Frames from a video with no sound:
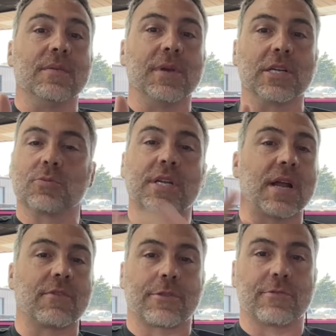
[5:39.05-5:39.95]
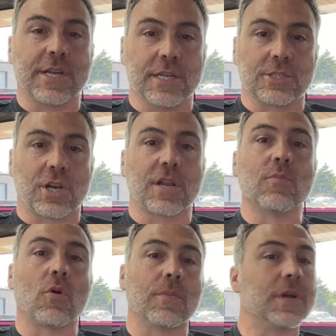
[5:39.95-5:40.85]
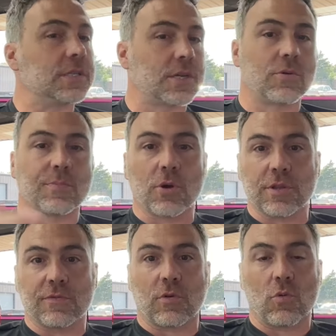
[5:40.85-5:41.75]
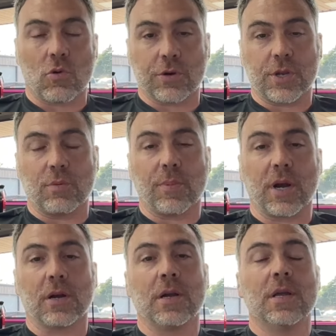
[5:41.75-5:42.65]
because we didn't have a 3-inch anymore because they were both in for warranty repair.